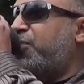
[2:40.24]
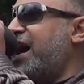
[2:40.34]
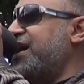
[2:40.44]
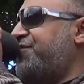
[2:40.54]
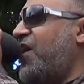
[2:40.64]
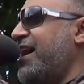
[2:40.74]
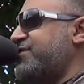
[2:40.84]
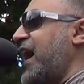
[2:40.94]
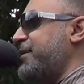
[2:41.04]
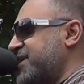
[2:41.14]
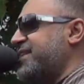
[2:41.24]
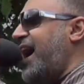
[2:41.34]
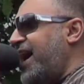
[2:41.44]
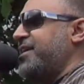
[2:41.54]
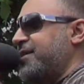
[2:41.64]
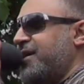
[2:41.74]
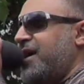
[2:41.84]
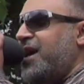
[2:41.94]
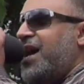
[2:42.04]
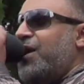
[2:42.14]
praying 5 times a day.
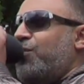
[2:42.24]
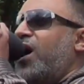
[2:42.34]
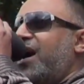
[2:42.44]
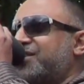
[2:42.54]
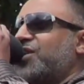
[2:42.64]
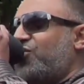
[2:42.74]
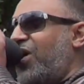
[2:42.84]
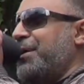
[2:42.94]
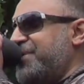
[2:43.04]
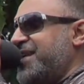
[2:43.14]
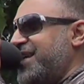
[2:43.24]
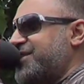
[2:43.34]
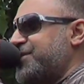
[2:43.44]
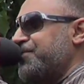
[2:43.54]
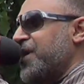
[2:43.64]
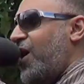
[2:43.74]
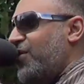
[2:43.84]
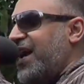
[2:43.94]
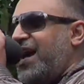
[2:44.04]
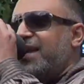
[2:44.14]
What is the crime in this?
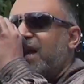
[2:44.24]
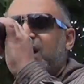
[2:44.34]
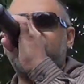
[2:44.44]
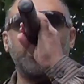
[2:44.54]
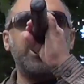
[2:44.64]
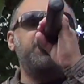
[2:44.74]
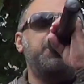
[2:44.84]
Okay, so if